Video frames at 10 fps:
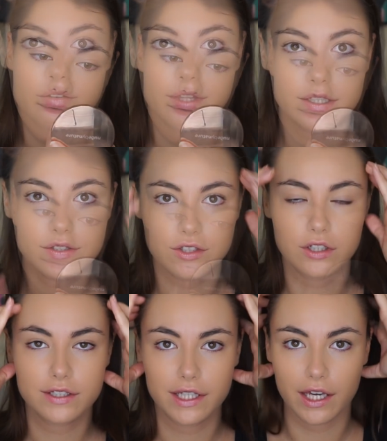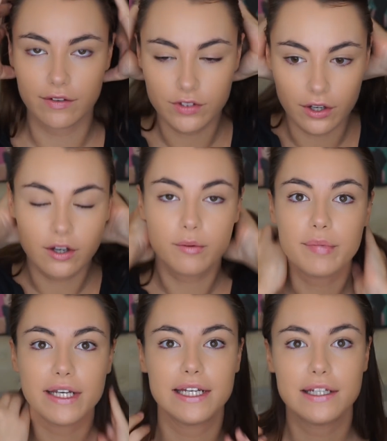This just gives a
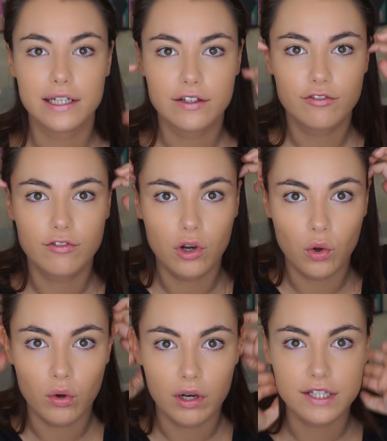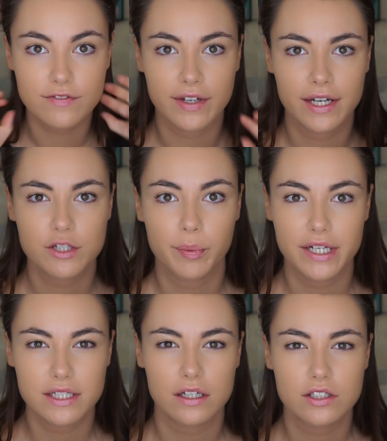completely flawless finish,
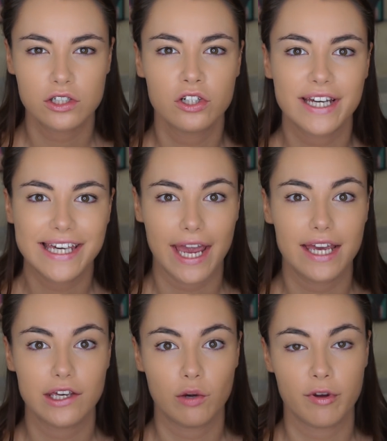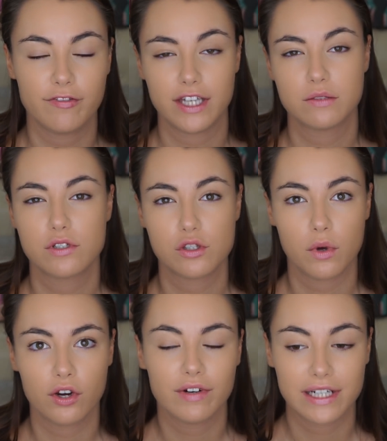but it doesn't look cakey on my face, which is
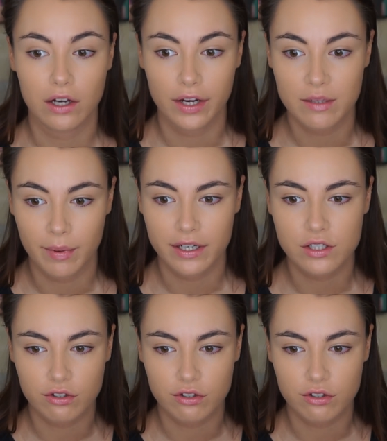what I really like about it.